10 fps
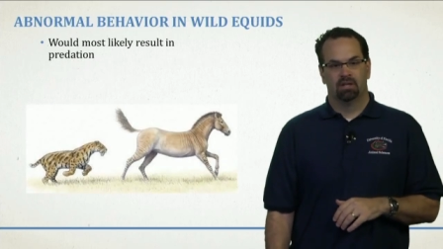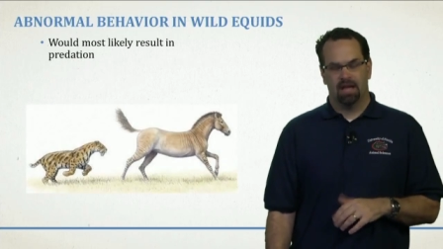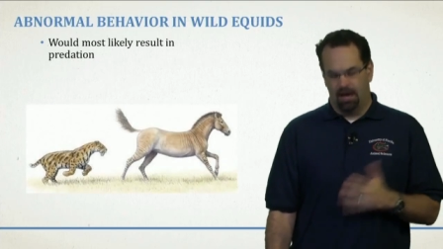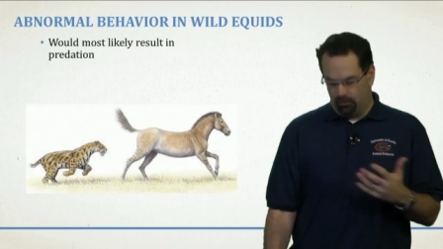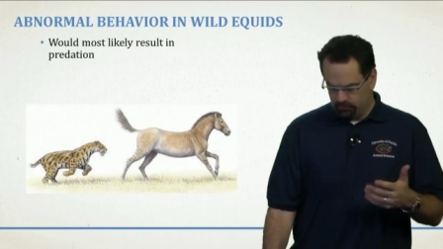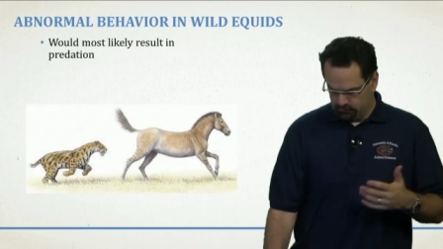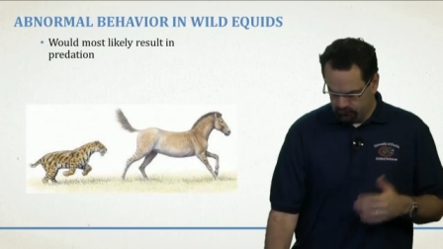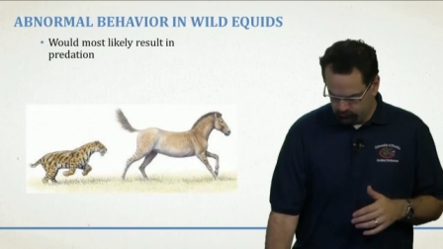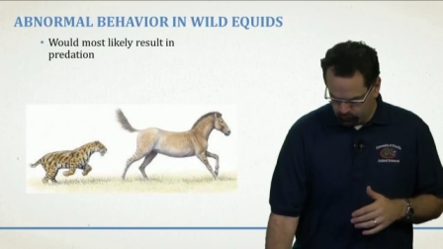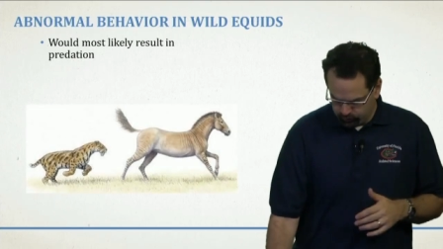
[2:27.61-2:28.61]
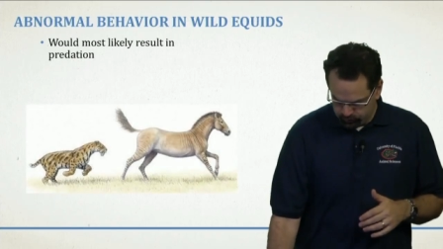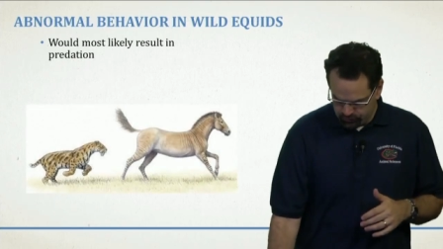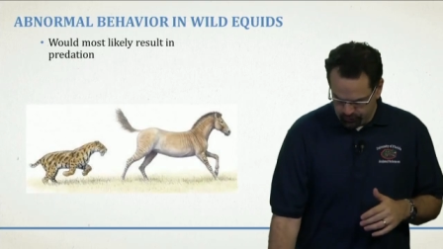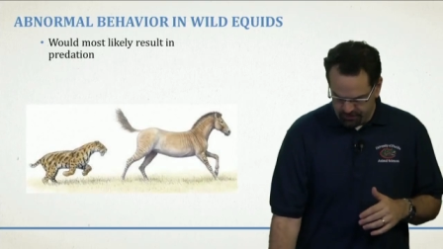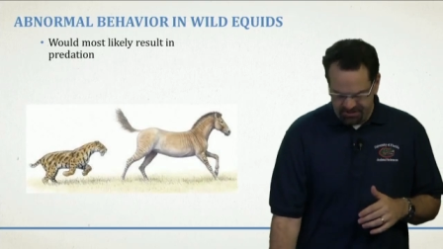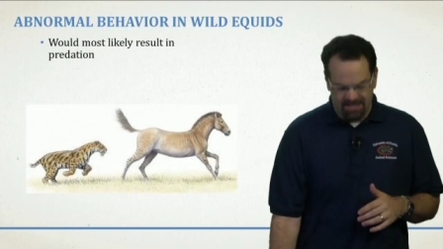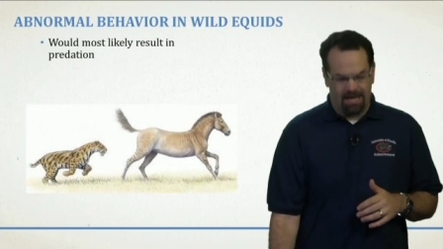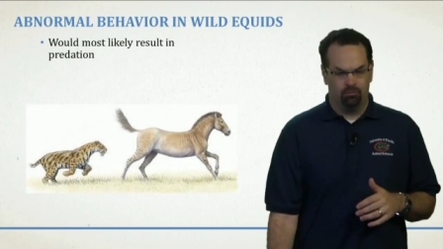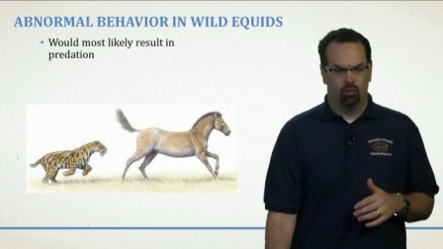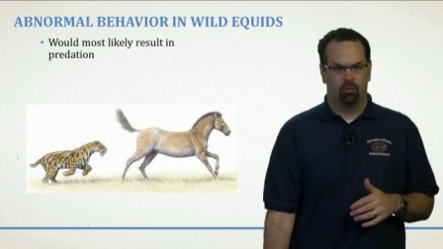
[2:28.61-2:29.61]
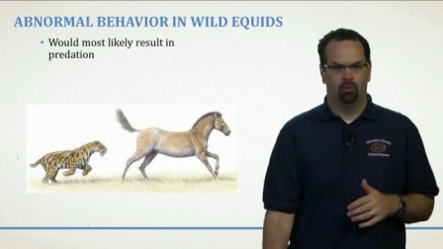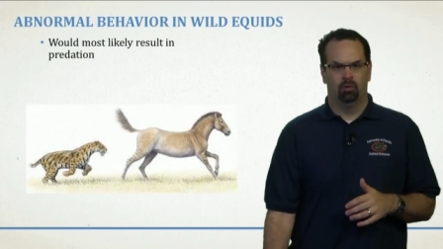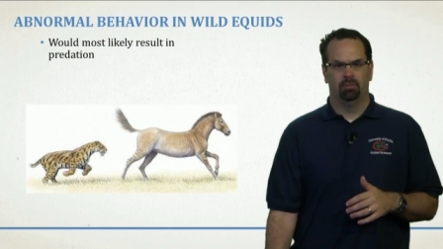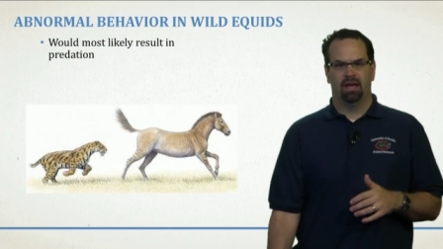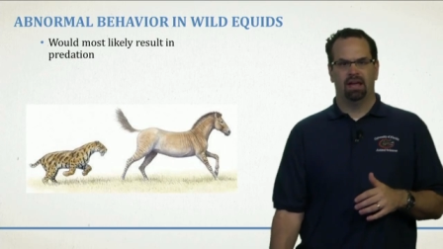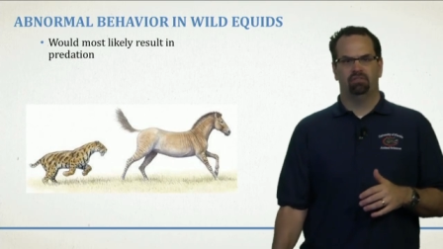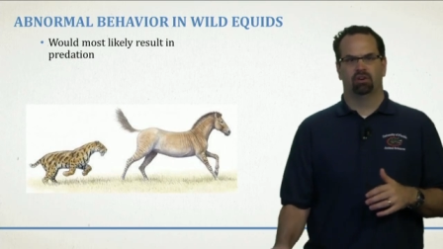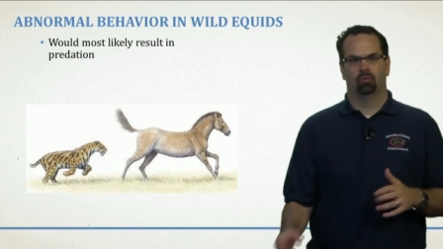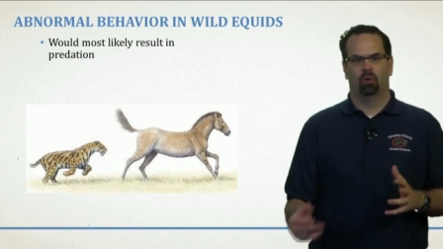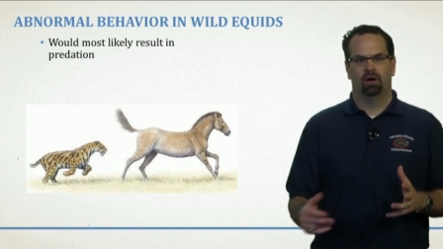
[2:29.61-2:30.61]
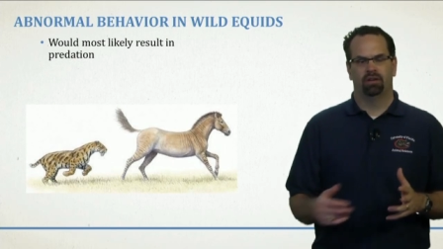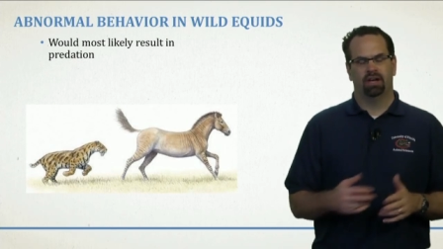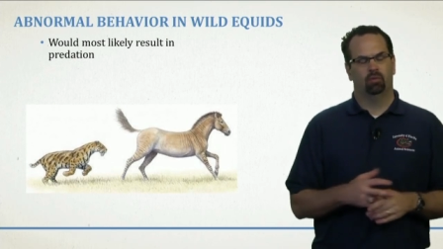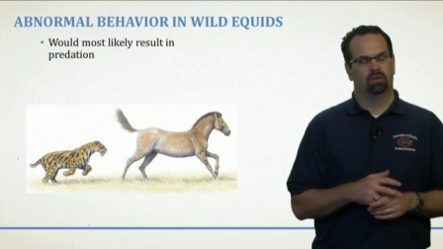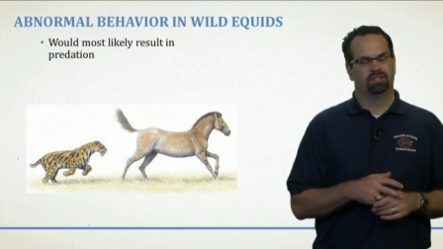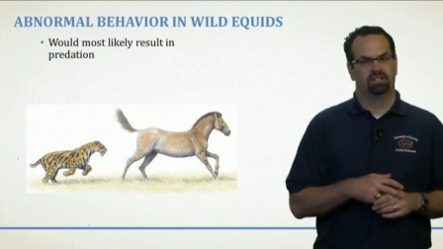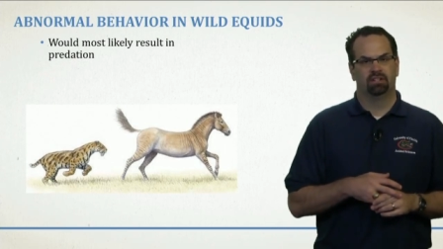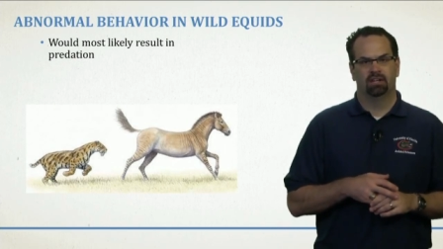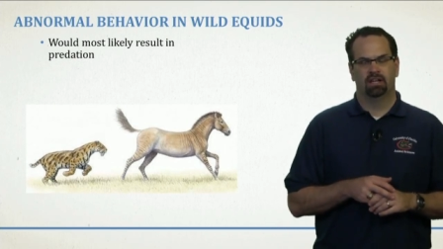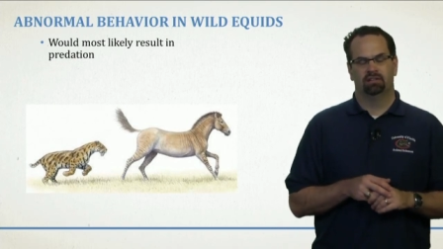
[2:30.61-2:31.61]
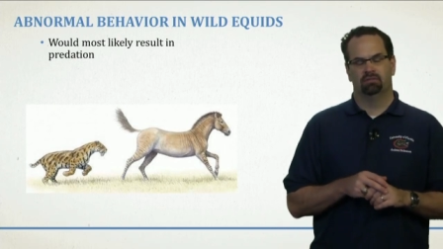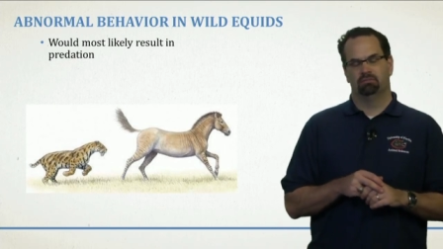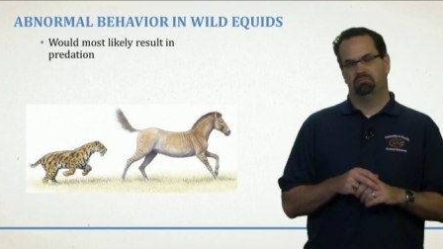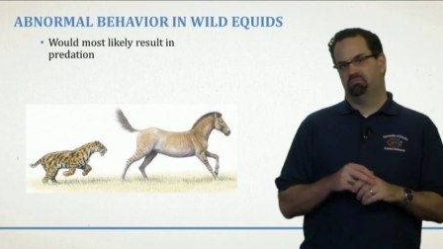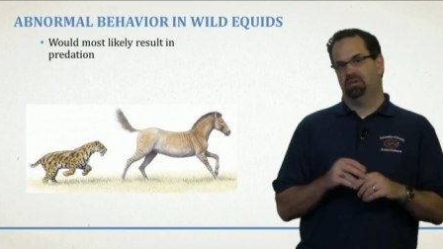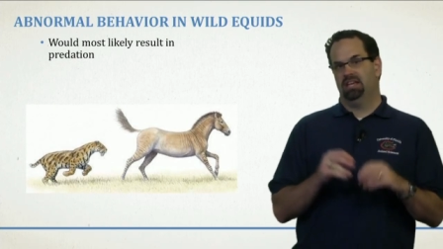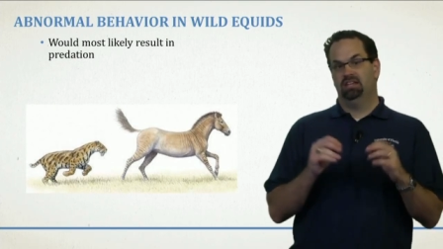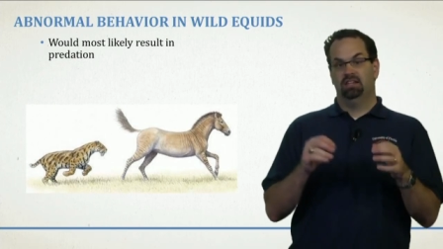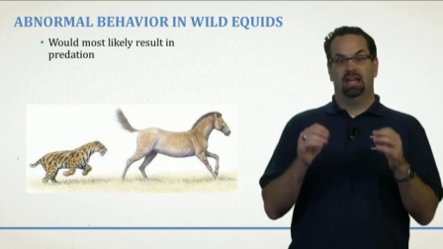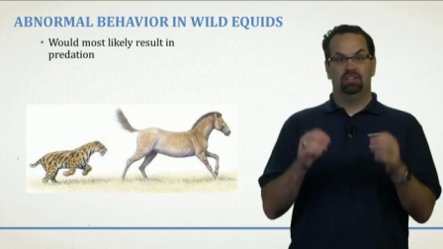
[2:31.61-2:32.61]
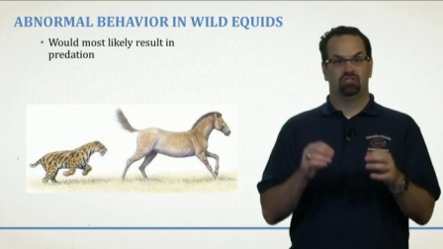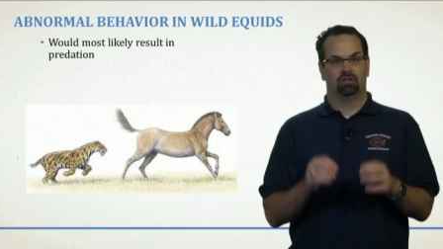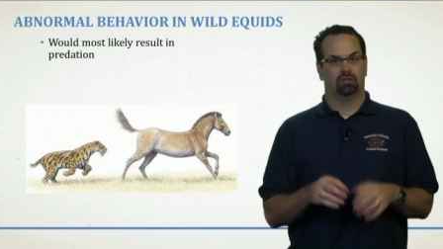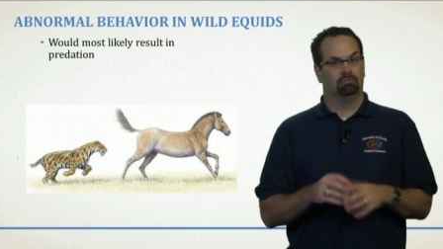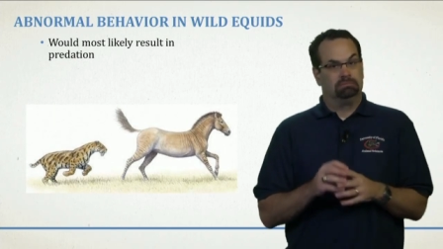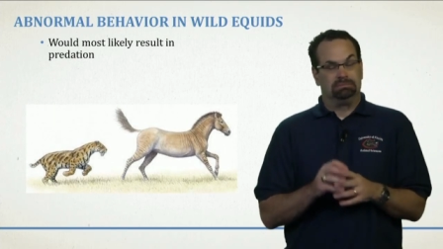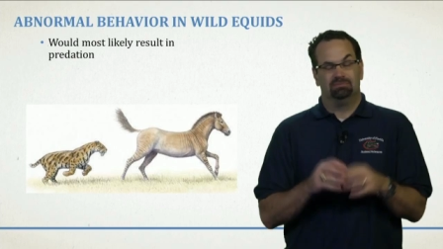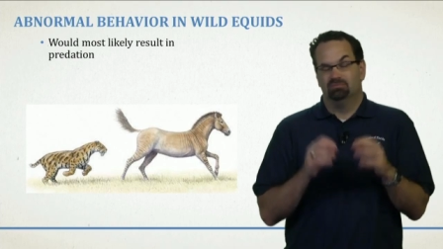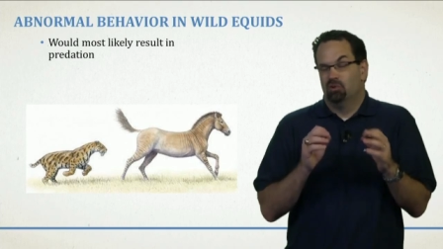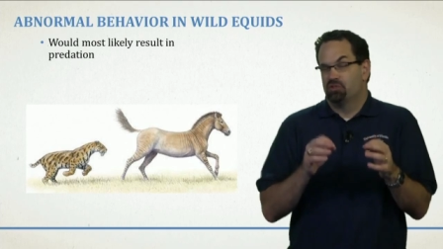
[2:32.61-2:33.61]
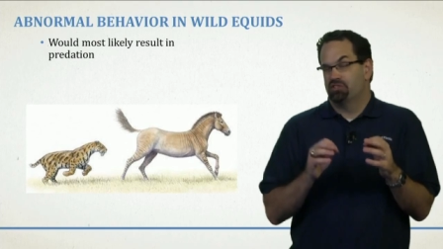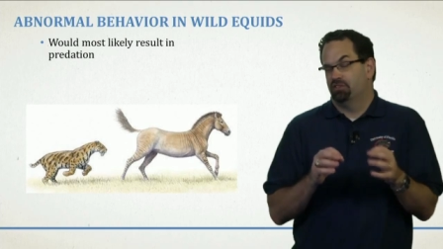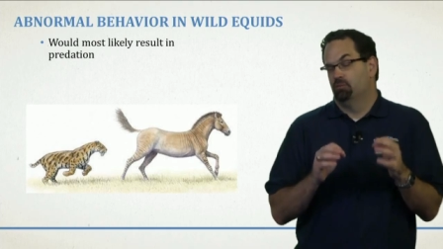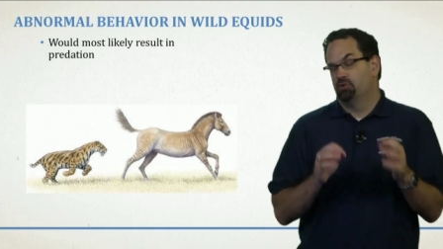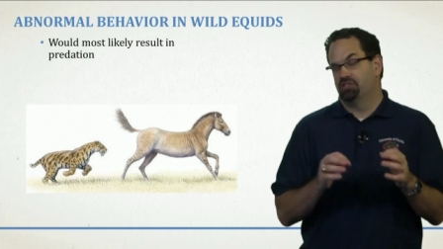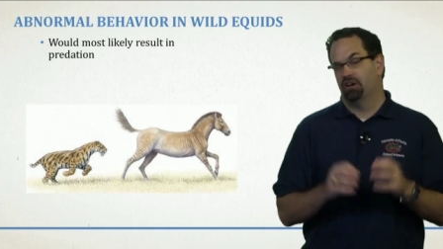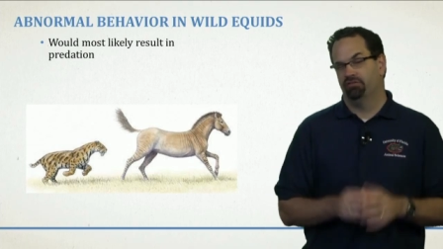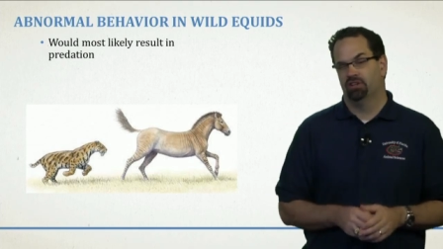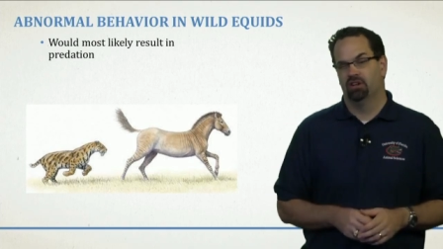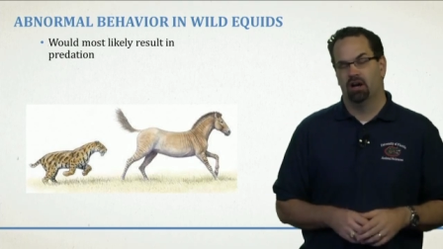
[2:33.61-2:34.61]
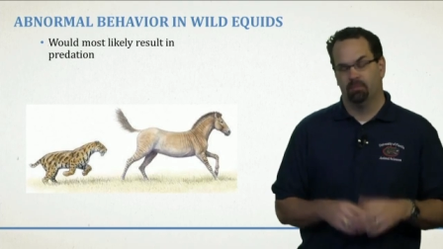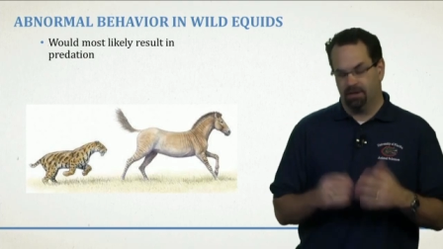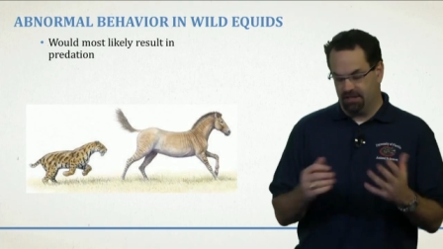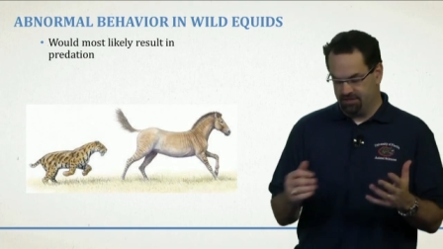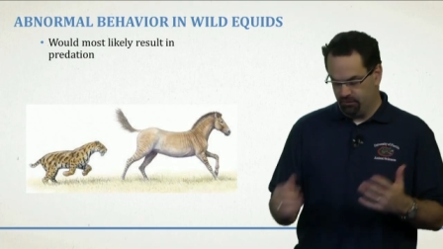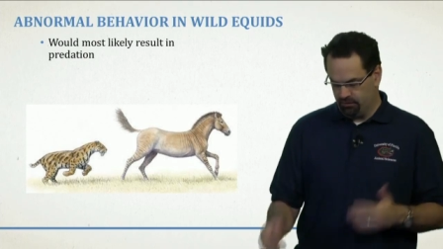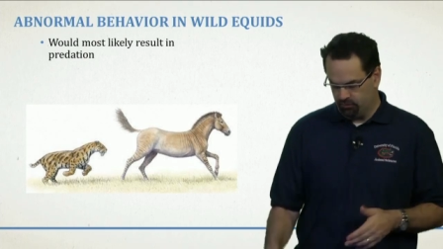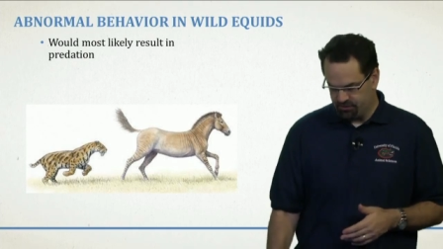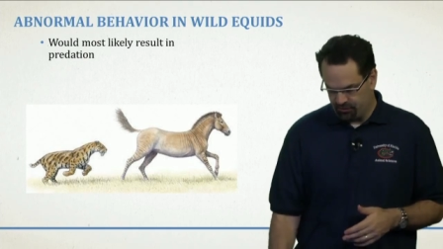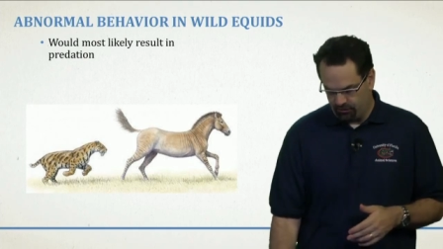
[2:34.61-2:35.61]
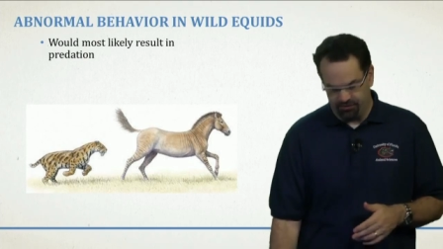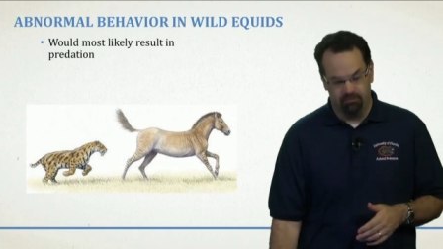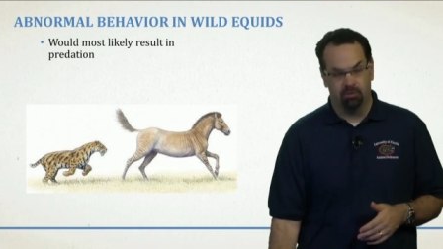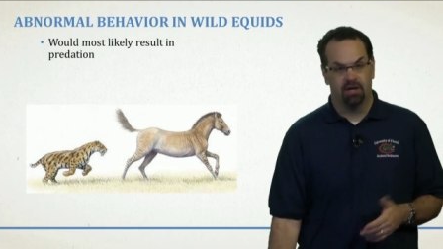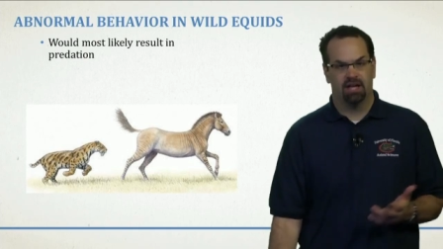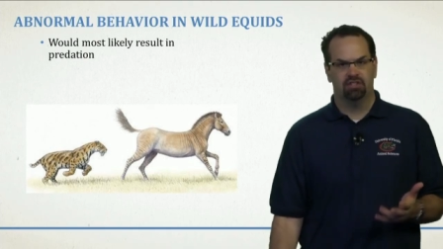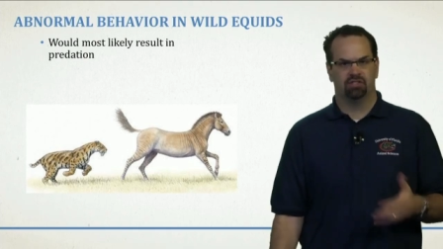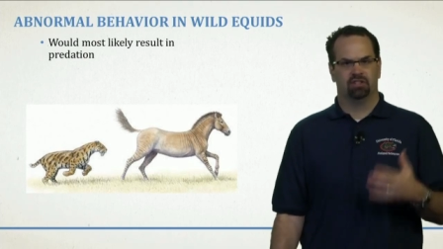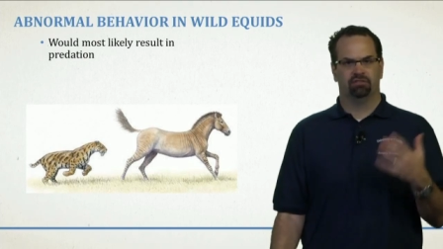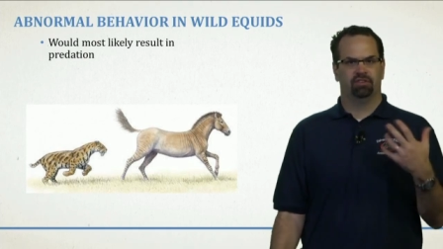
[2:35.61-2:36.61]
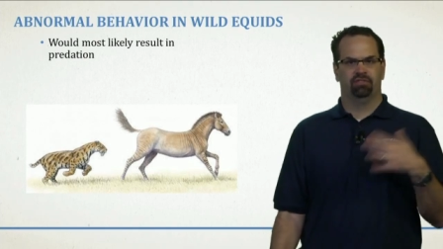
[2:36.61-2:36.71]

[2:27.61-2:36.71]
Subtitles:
Now, do we see abnormal behavior in wild equids? And in nature, most often not, because it would result in predation.